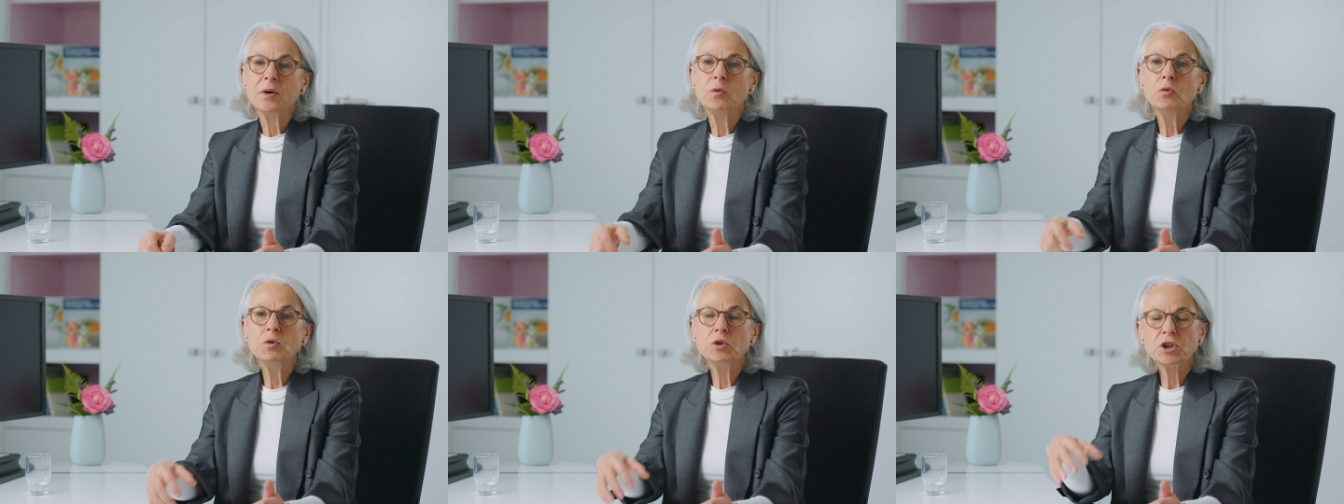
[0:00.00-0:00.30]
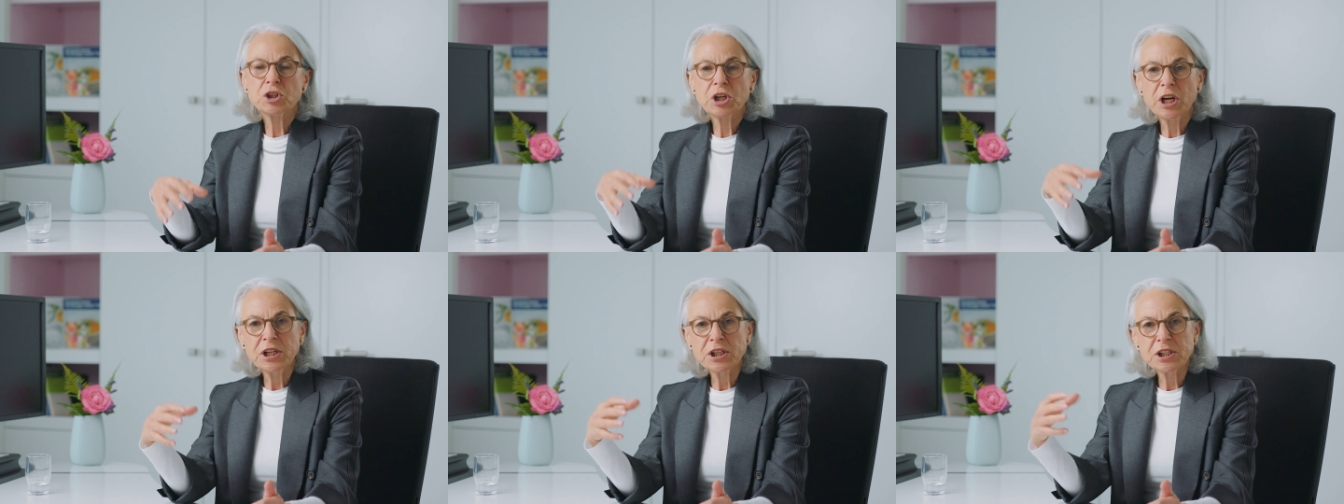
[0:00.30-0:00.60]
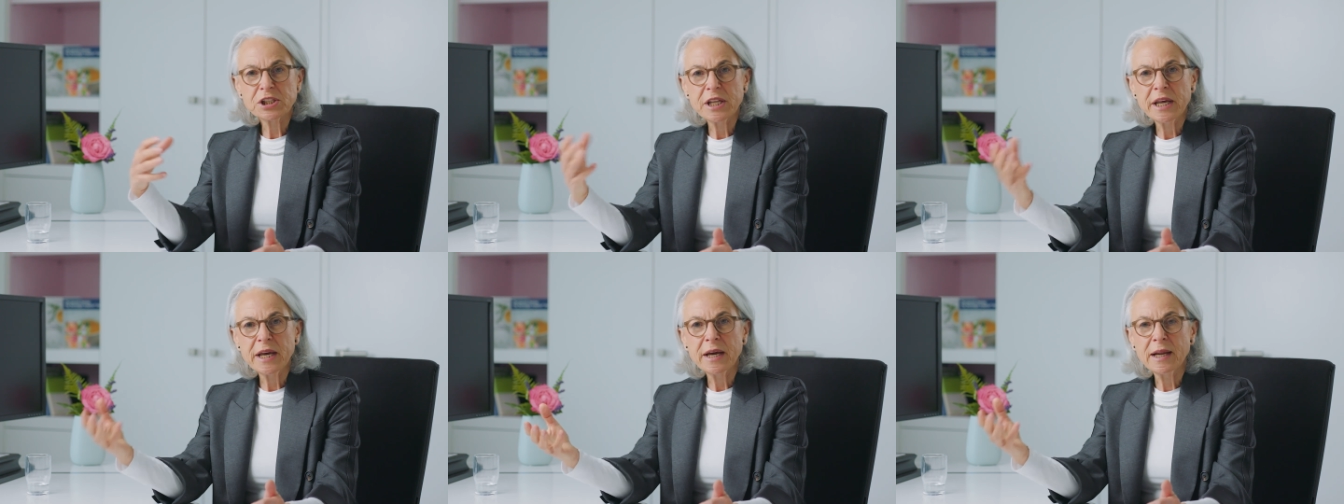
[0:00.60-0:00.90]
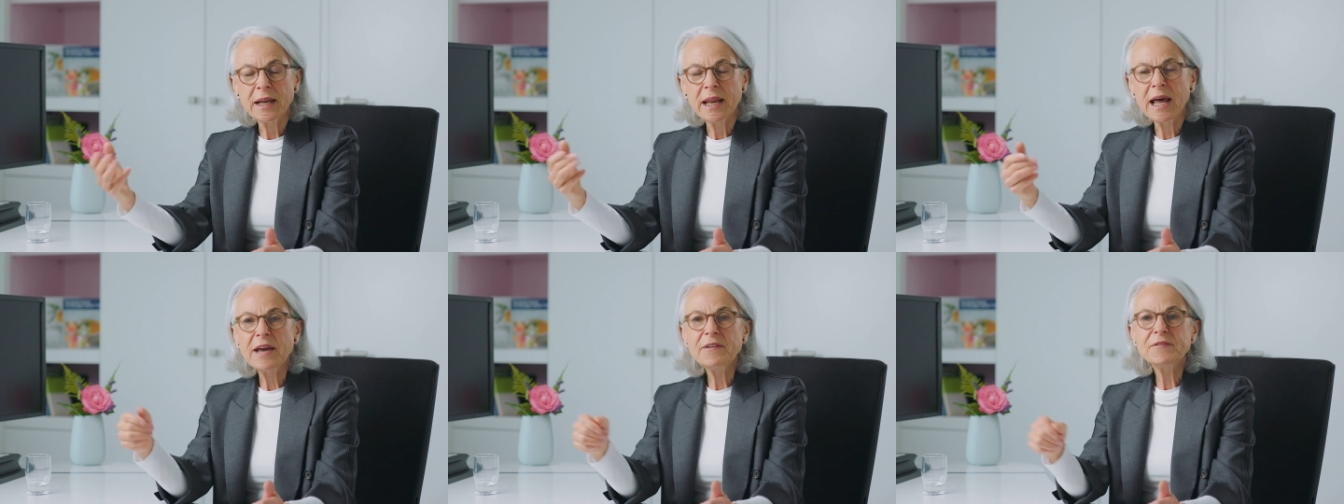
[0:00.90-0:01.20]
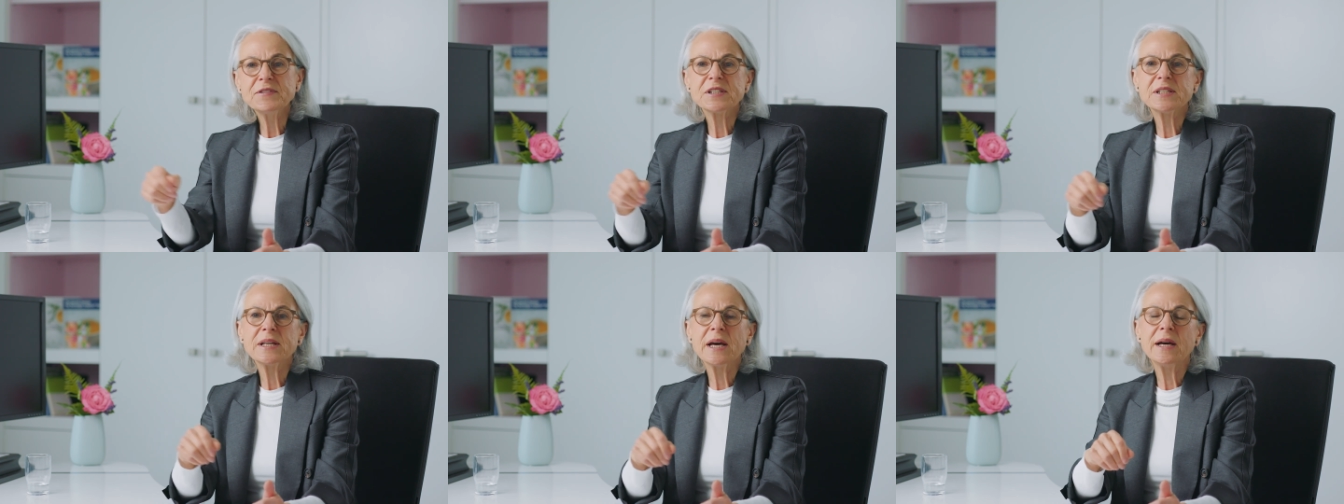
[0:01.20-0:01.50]
who change their
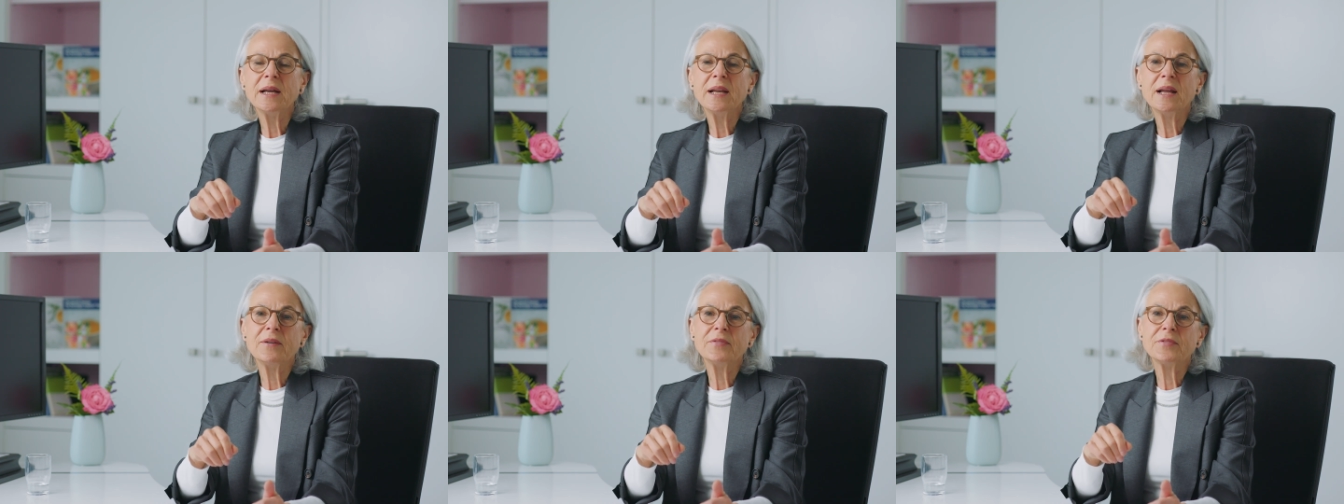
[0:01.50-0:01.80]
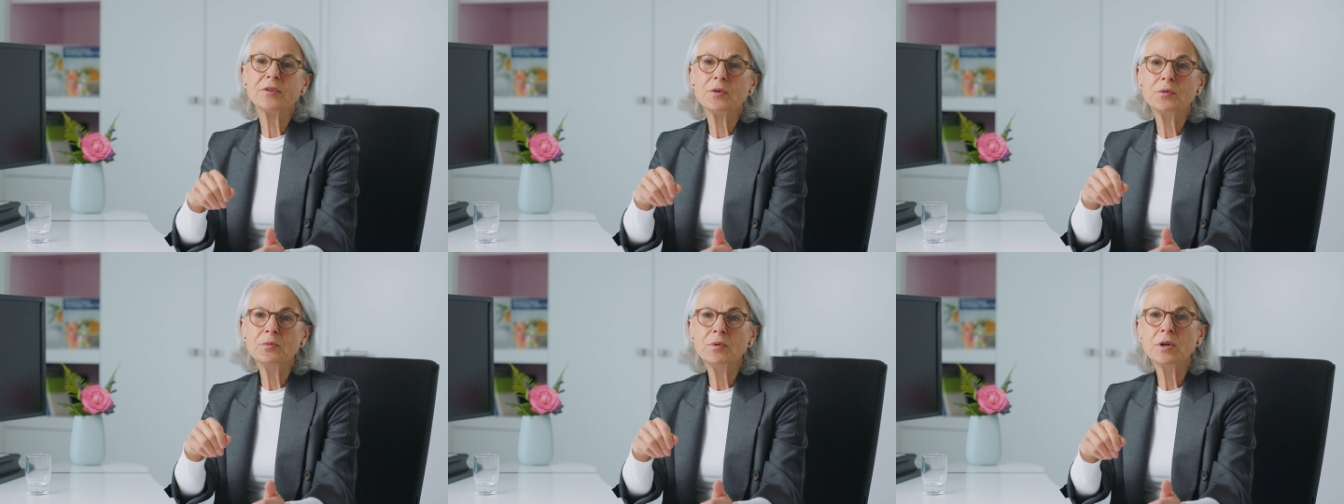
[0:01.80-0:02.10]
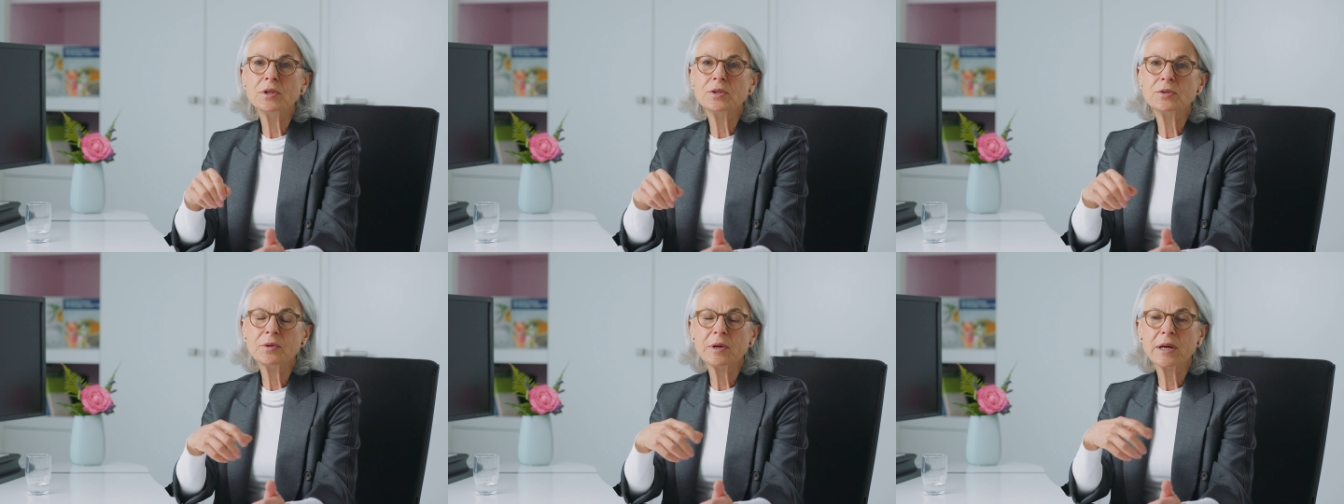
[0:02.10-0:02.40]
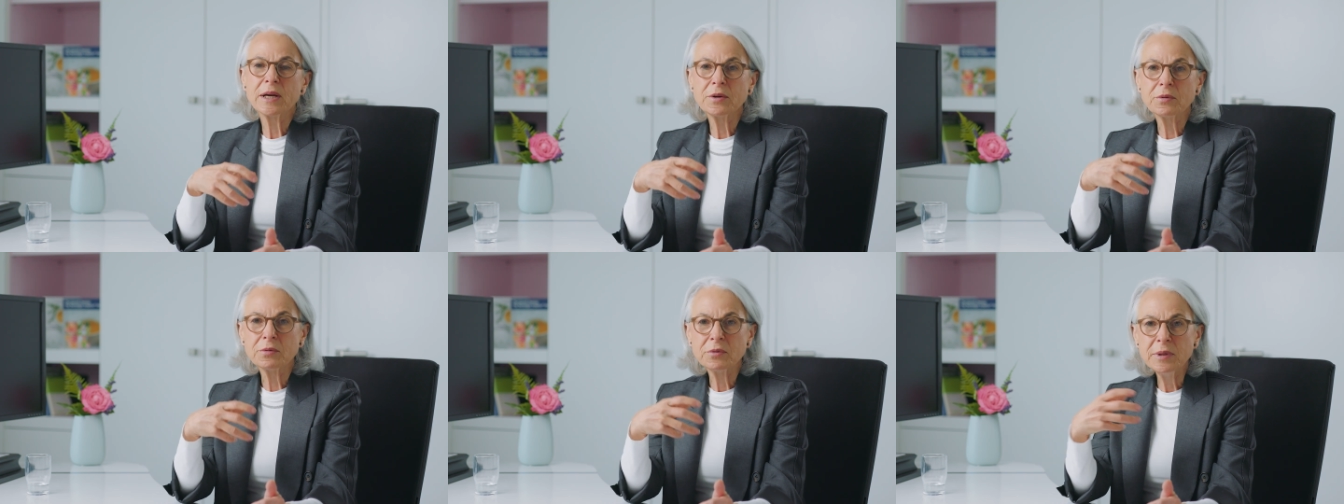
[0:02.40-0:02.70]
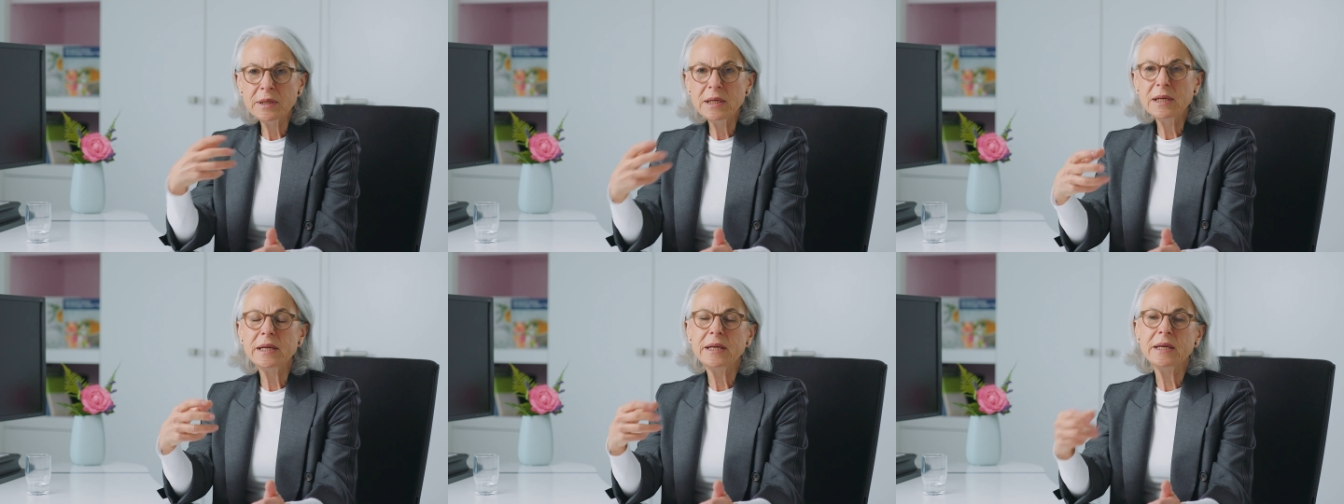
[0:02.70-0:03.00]
lifestyle afterwards, who can
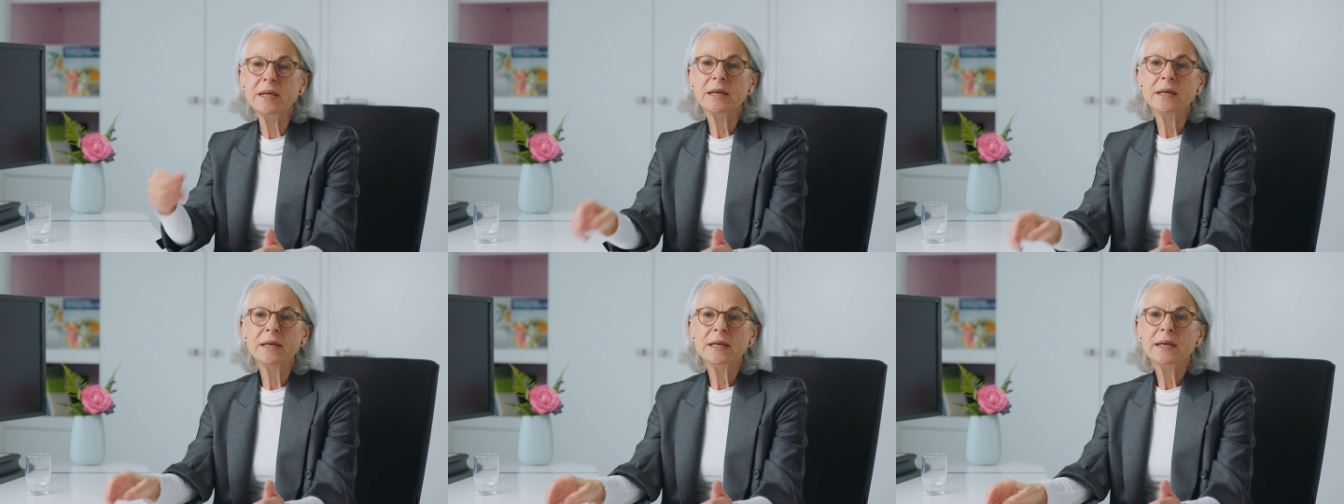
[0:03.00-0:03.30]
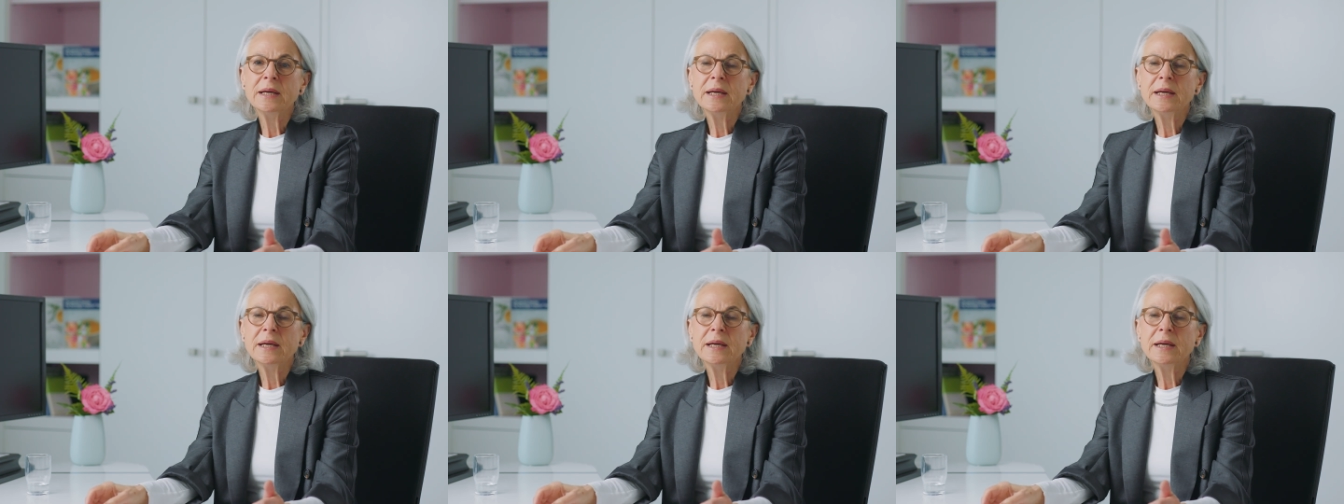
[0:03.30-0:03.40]
really